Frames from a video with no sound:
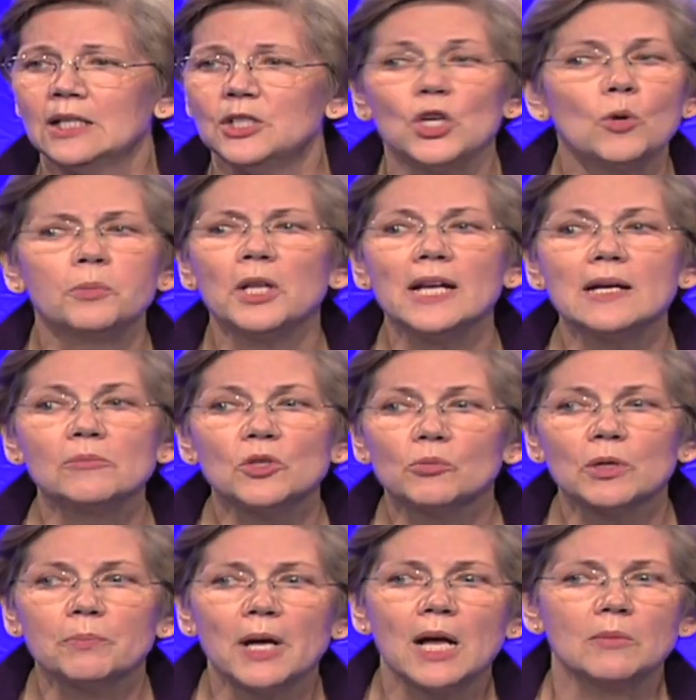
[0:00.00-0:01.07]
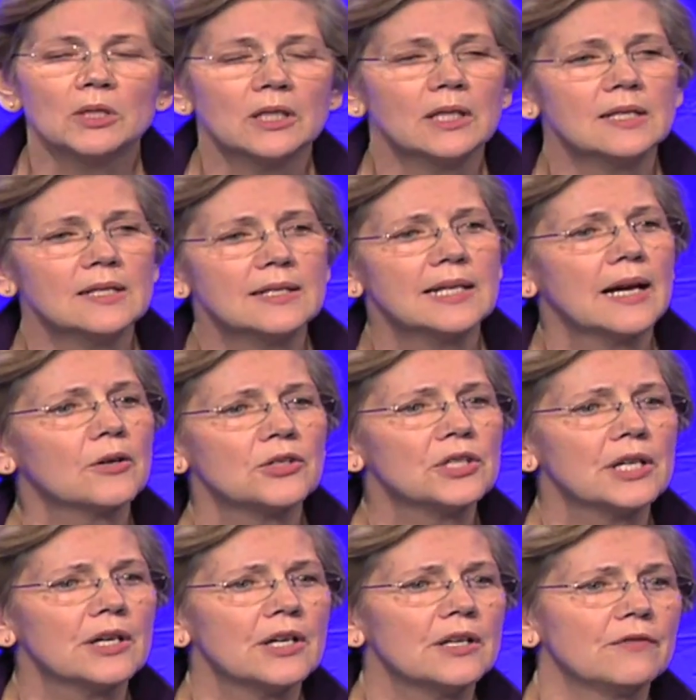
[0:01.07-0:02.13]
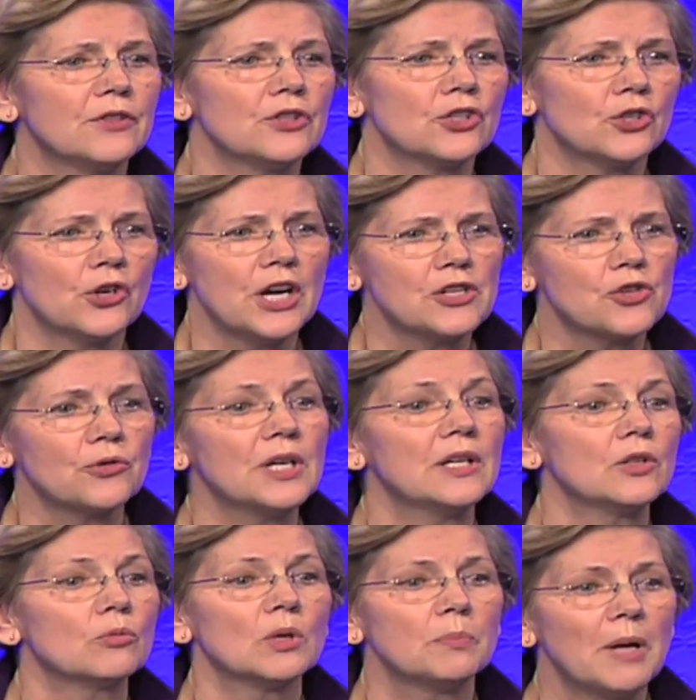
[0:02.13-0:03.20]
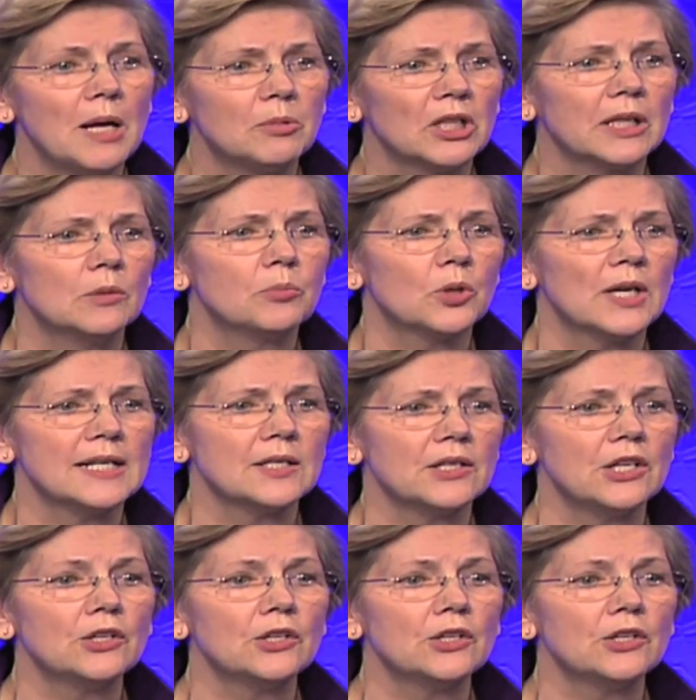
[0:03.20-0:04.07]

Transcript: Don't blame the Republican Secretary of the Treasury and the Republican President